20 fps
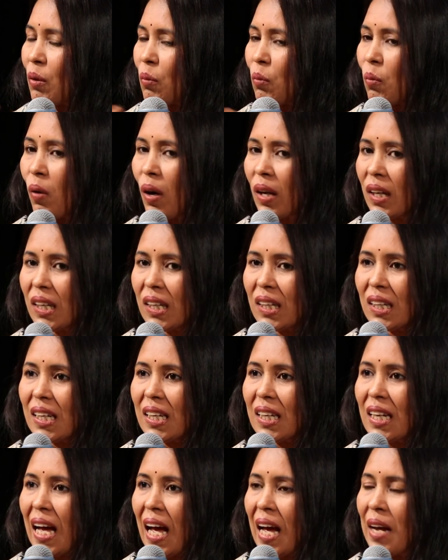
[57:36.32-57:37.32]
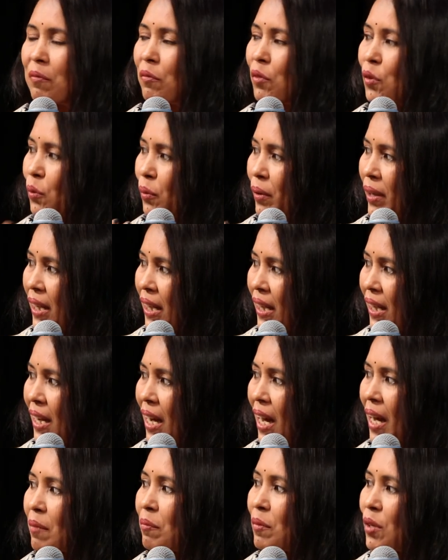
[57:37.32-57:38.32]
what I'm doing,
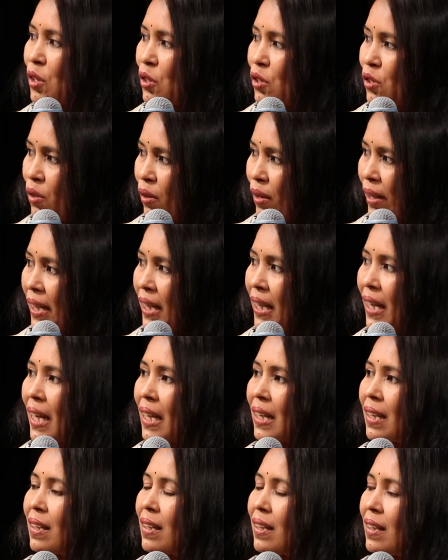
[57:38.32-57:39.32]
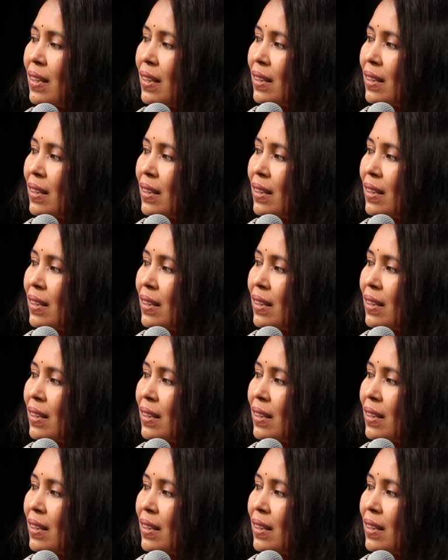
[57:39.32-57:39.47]
I'm enjoying, and